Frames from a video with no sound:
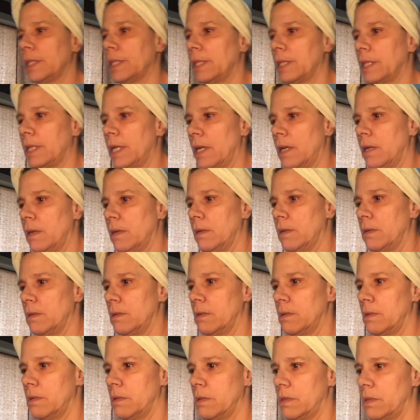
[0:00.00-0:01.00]
So,
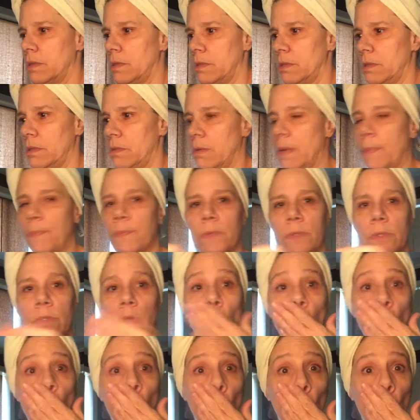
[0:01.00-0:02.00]
whoops.
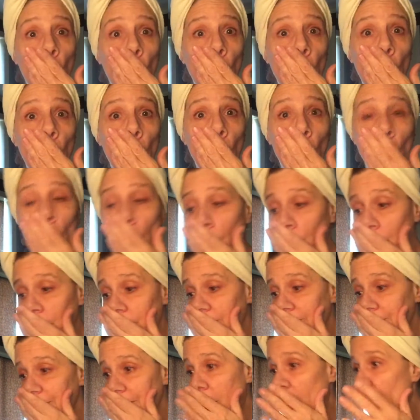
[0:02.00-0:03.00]

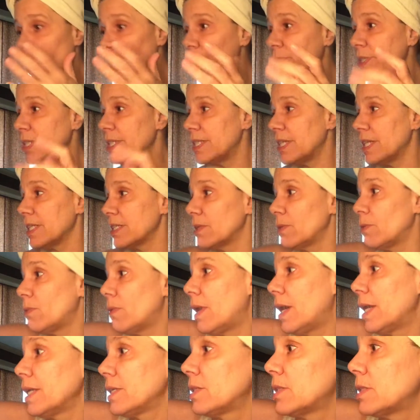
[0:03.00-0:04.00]
I hope she doesn't
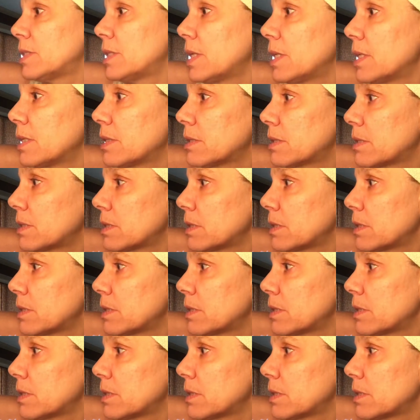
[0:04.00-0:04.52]
watch this.